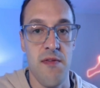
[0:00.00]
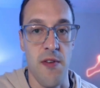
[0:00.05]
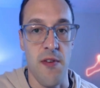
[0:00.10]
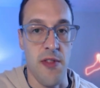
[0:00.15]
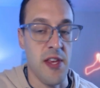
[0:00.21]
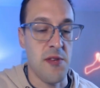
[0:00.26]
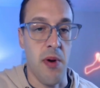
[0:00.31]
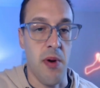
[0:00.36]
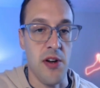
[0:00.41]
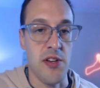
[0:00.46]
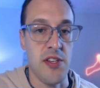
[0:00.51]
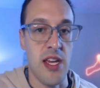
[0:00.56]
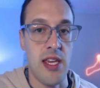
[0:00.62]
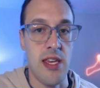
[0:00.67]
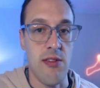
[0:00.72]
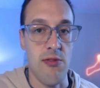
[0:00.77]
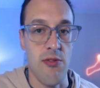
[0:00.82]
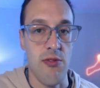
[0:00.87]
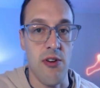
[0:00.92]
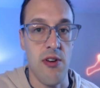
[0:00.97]
for this
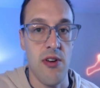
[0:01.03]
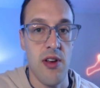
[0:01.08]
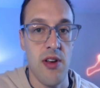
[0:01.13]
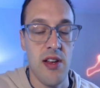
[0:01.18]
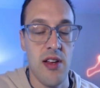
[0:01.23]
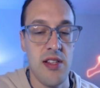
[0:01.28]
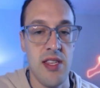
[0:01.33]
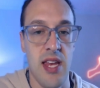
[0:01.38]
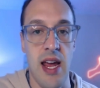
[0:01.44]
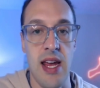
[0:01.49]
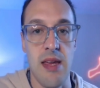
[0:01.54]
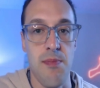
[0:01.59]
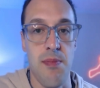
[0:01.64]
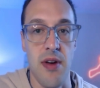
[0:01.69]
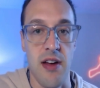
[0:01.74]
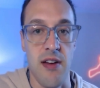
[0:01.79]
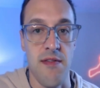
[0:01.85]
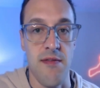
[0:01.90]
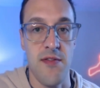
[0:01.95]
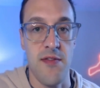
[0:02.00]
particular
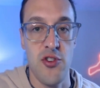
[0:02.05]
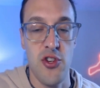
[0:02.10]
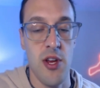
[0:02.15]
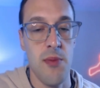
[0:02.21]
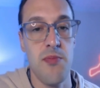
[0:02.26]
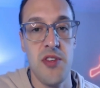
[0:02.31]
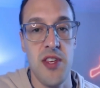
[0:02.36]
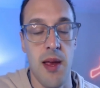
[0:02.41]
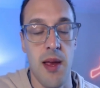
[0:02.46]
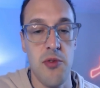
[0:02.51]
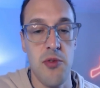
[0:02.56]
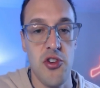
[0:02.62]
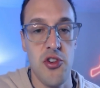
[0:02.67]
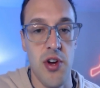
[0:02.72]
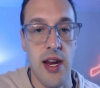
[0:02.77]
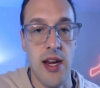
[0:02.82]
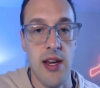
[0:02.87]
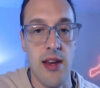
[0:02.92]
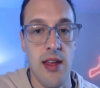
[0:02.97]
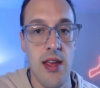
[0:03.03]
type of chip
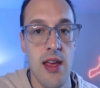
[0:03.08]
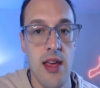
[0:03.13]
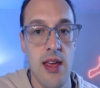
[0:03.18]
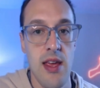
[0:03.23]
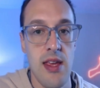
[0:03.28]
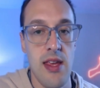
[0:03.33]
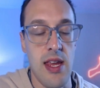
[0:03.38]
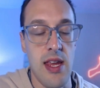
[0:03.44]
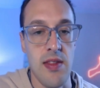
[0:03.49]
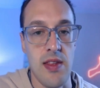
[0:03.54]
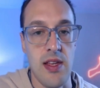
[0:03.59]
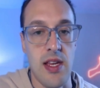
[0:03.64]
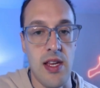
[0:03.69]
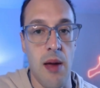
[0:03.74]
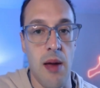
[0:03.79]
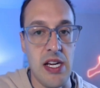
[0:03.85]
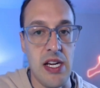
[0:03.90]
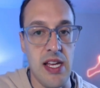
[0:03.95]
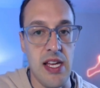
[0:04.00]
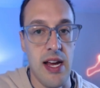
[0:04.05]
substrate in the
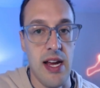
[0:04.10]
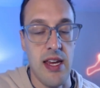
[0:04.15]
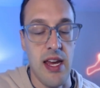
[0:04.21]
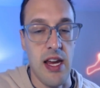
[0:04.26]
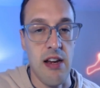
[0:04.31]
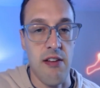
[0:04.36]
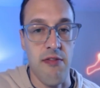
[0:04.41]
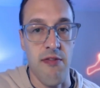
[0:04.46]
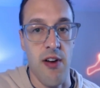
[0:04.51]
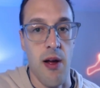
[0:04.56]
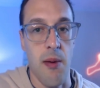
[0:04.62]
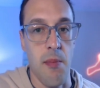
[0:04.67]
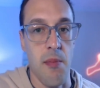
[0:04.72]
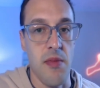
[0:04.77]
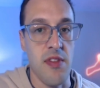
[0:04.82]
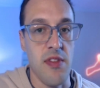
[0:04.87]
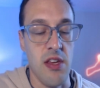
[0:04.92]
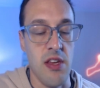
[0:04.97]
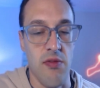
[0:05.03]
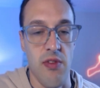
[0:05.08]
coming decade
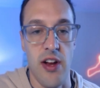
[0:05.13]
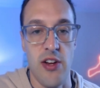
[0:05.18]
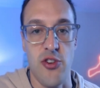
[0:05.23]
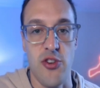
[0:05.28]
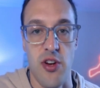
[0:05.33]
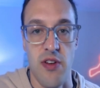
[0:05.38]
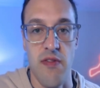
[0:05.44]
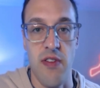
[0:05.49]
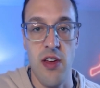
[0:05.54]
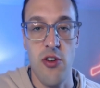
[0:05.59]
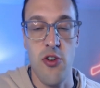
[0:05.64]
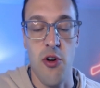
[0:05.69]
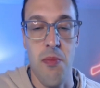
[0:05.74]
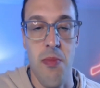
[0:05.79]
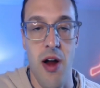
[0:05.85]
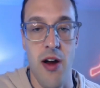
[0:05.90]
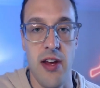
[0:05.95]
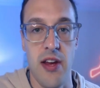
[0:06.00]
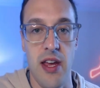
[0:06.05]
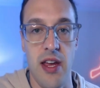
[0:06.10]
from the electric
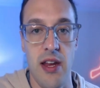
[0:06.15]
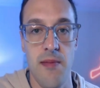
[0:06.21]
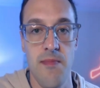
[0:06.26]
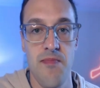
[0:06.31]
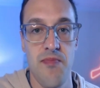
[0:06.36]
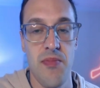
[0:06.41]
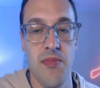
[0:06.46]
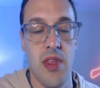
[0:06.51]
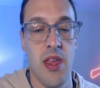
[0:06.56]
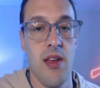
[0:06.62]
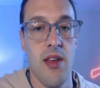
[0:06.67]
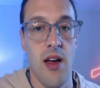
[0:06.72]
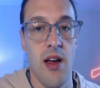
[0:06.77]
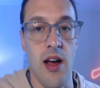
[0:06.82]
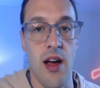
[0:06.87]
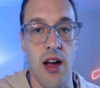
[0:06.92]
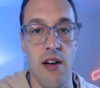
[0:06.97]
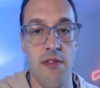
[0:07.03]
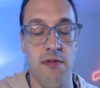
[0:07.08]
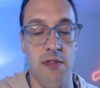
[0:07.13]
vehicle market,
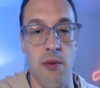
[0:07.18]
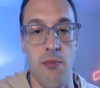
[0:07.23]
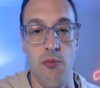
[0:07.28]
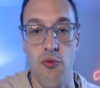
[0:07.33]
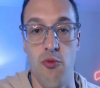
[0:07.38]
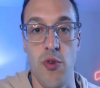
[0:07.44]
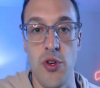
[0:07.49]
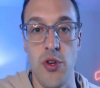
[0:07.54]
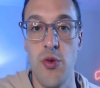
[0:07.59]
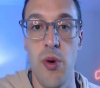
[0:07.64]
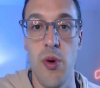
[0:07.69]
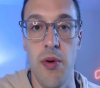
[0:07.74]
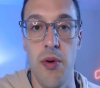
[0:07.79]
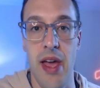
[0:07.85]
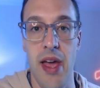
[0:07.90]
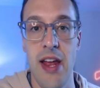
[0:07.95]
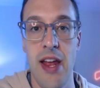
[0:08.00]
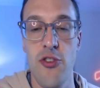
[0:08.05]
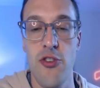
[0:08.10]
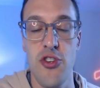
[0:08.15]
uh, from
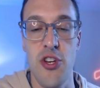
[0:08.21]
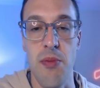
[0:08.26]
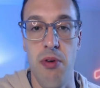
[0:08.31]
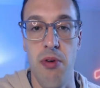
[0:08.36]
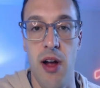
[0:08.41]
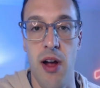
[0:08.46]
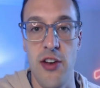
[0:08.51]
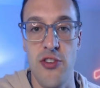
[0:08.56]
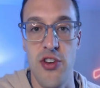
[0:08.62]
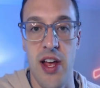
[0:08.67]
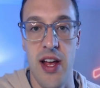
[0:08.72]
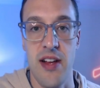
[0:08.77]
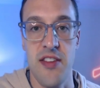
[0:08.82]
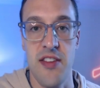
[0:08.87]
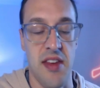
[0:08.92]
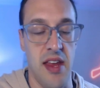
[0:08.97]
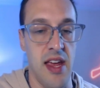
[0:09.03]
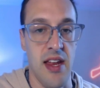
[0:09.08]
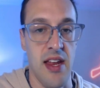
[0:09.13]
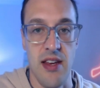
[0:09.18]
renewable energy
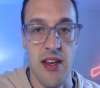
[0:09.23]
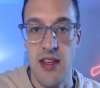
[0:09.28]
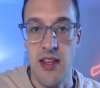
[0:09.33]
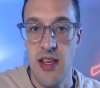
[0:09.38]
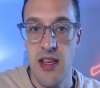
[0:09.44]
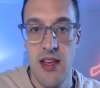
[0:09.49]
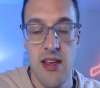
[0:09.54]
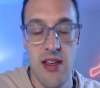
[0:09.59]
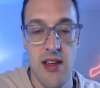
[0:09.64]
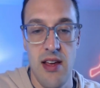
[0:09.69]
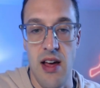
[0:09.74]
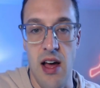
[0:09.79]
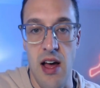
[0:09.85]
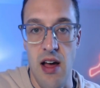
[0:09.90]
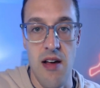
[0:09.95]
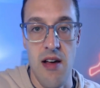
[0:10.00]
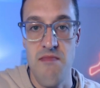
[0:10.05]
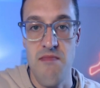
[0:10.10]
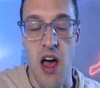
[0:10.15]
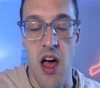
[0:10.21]
projects and
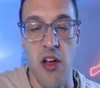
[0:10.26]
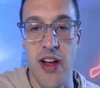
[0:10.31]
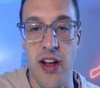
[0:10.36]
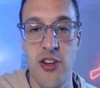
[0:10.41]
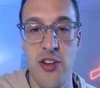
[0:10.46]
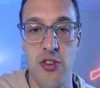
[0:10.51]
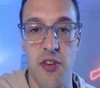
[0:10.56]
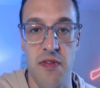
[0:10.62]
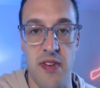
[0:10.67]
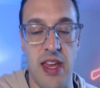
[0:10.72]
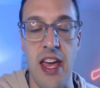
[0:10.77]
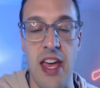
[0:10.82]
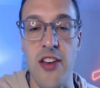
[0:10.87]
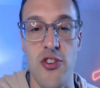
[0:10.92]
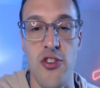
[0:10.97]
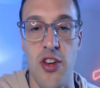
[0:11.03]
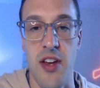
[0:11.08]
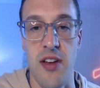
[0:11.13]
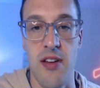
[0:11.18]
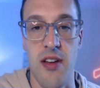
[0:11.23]
uh,
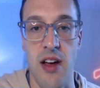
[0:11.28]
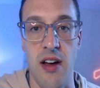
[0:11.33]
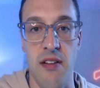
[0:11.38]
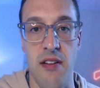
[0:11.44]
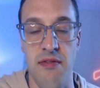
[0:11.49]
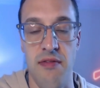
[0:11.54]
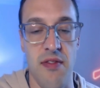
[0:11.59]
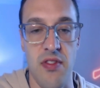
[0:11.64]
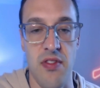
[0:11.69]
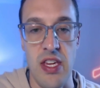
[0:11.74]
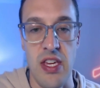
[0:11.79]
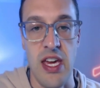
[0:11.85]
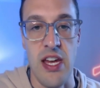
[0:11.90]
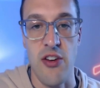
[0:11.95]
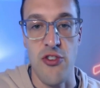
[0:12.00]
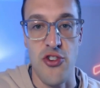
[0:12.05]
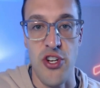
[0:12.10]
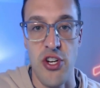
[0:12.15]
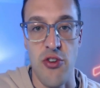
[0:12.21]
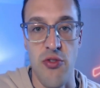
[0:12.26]
electrification of the
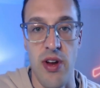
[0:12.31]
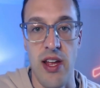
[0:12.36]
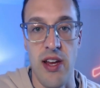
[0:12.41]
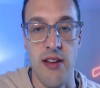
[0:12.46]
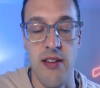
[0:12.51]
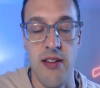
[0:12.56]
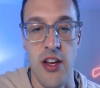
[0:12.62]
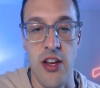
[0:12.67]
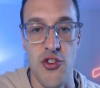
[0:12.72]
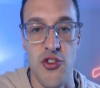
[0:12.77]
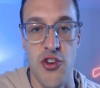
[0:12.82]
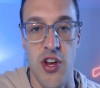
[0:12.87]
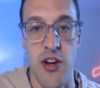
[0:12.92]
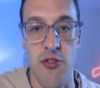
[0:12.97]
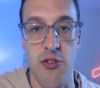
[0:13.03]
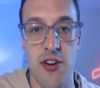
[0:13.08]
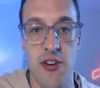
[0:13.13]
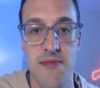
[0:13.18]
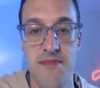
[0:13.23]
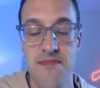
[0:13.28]
energy grid in
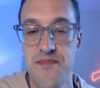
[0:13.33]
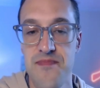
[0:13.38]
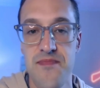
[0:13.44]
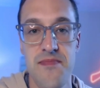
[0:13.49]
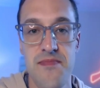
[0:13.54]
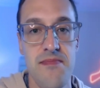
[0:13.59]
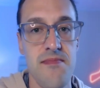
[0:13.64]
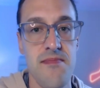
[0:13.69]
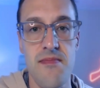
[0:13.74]
general,